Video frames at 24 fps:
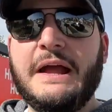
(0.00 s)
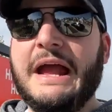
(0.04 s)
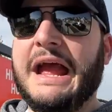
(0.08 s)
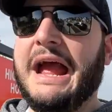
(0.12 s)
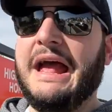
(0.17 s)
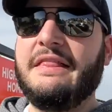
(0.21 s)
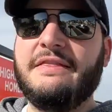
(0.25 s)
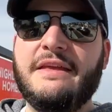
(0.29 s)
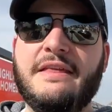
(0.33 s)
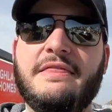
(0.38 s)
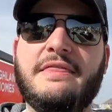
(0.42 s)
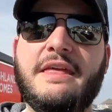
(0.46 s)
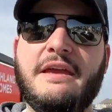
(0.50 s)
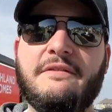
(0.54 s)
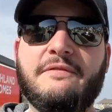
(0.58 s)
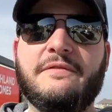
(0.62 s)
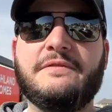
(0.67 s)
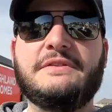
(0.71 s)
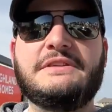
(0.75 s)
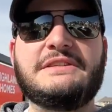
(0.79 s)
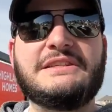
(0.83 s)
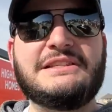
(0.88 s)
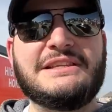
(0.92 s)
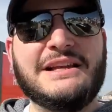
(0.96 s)
and then they've
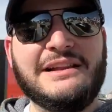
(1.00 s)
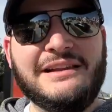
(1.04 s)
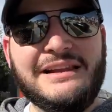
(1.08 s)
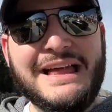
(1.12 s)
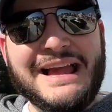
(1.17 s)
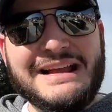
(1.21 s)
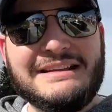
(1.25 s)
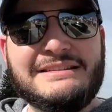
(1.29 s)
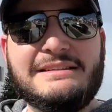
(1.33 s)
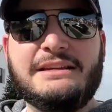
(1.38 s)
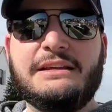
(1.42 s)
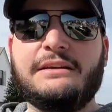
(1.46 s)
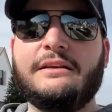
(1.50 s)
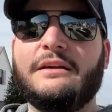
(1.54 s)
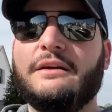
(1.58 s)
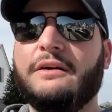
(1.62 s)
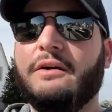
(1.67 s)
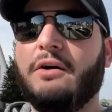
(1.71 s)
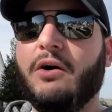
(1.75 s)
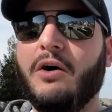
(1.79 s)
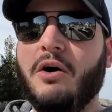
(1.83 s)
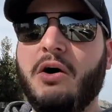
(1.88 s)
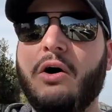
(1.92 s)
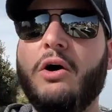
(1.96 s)
selected
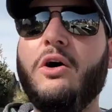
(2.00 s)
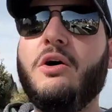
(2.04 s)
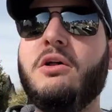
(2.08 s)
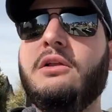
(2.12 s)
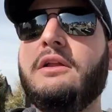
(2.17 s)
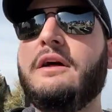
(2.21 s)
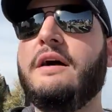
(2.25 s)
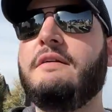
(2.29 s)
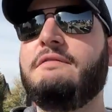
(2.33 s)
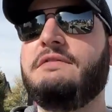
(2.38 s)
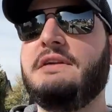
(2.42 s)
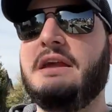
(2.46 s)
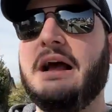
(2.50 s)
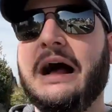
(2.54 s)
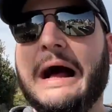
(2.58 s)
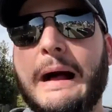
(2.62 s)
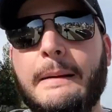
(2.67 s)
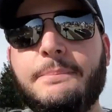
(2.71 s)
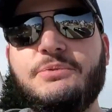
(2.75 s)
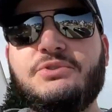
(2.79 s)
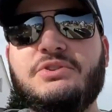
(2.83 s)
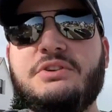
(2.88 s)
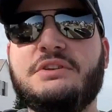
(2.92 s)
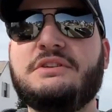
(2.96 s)
all of the
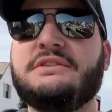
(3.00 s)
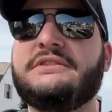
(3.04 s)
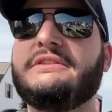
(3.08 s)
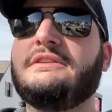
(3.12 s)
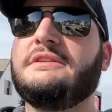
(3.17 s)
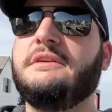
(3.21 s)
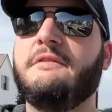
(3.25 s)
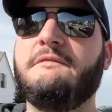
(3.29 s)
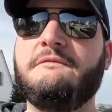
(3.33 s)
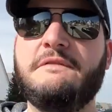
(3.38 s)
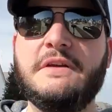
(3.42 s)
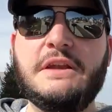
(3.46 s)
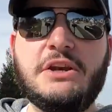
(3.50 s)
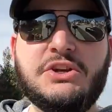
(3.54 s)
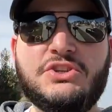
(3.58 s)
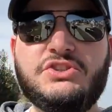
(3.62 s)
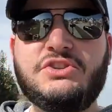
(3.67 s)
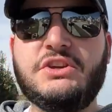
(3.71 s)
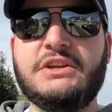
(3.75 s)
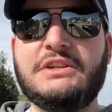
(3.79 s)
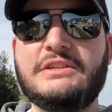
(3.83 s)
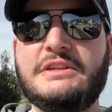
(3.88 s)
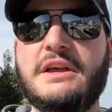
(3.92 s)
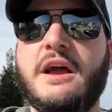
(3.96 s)
options, the
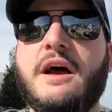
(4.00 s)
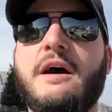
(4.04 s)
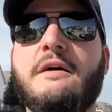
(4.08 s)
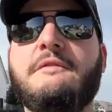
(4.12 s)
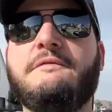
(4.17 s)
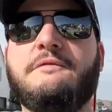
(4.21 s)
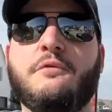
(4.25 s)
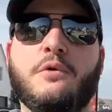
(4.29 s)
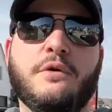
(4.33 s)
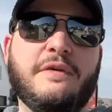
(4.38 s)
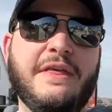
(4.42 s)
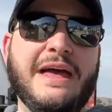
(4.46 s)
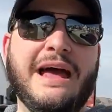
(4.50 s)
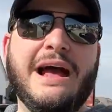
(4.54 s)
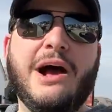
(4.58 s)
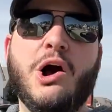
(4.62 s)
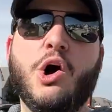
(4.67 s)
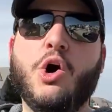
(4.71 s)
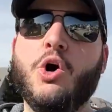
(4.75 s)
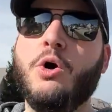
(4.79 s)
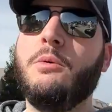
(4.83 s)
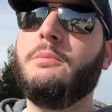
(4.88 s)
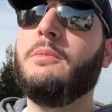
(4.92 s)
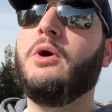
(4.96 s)
finishes for that
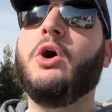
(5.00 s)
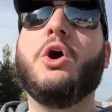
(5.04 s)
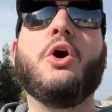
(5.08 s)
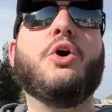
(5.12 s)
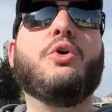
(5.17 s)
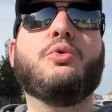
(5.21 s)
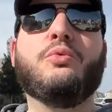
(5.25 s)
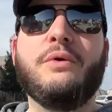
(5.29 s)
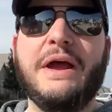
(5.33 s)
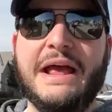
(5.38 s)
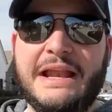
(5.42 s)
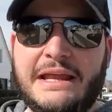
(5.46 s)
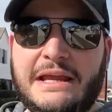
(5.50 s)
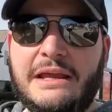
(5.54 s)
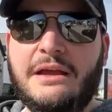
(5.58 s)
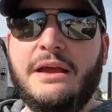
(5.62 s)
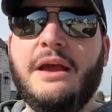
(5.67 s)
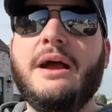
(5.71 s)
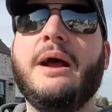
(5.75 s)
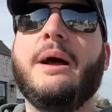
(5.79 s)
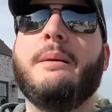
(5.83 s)
home already